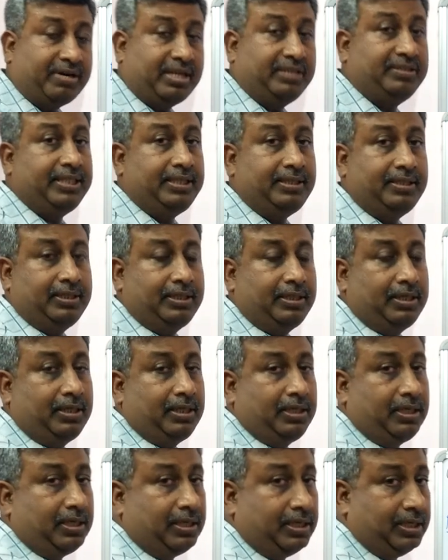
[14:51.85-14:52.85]
atrazine,
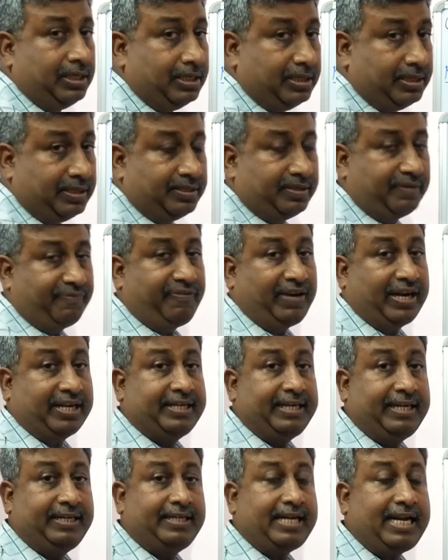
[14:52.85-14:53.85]

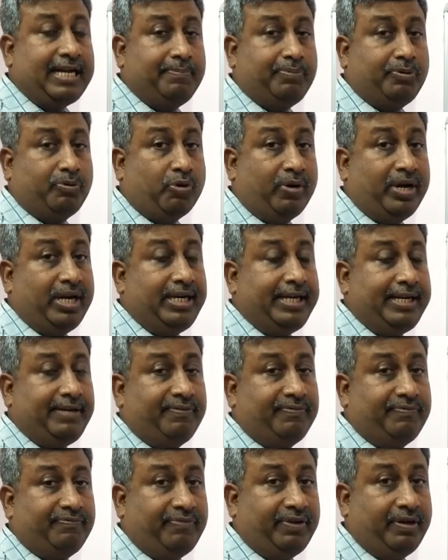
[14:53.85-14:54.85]
reflecting type,
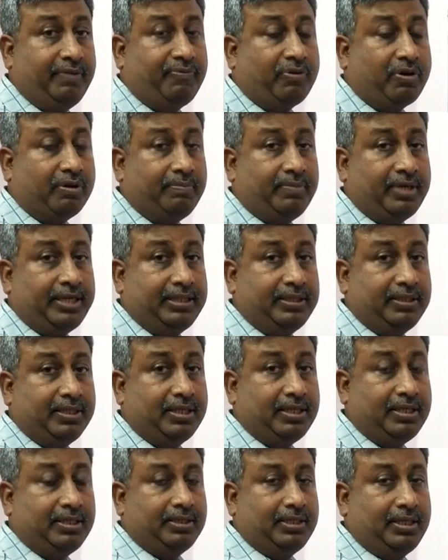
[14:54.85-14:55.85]
coiline, film forming
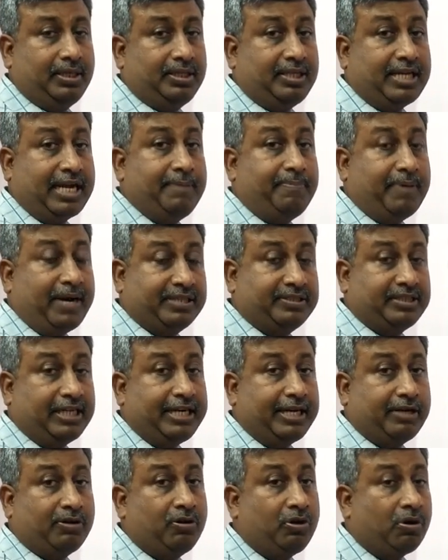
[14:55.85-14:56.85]
type
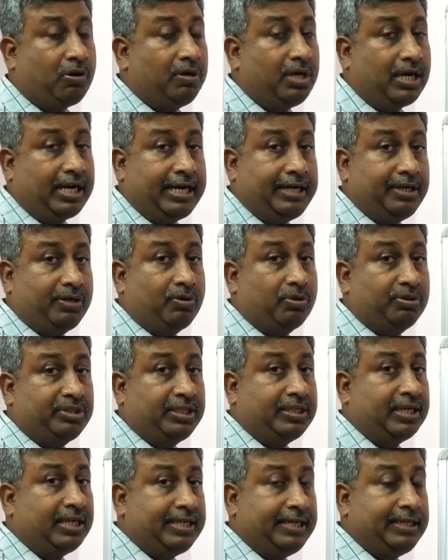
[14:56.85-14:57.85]
hexadecanol and growth
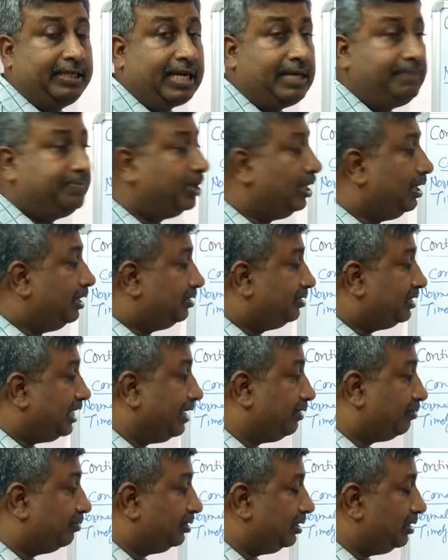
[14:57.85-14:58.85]
retardant type
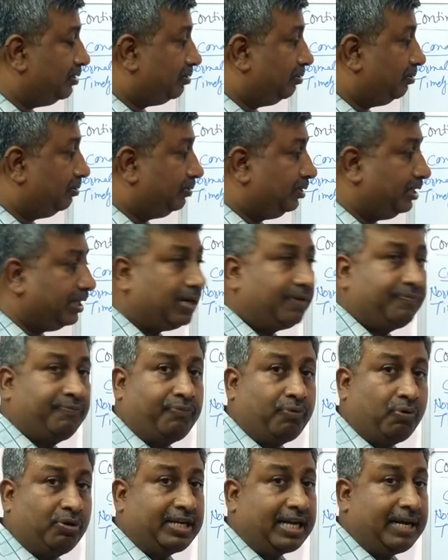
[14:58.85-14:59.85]
cycosil. So there are
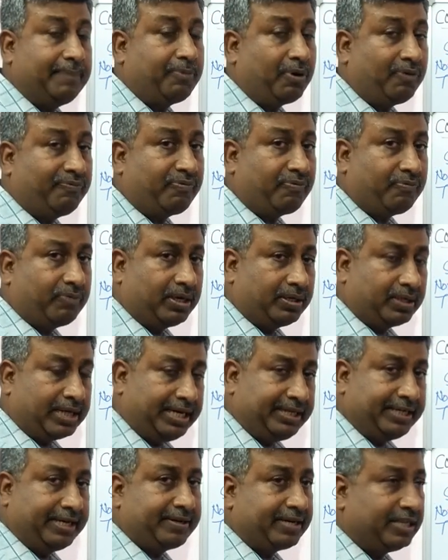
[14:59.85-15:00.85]
four type of
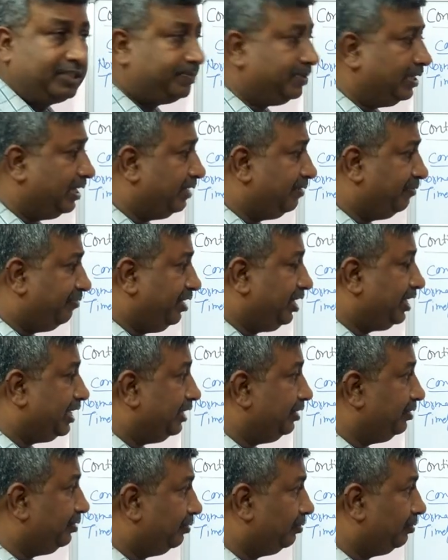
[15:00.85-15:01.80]
anti-transpirant and we can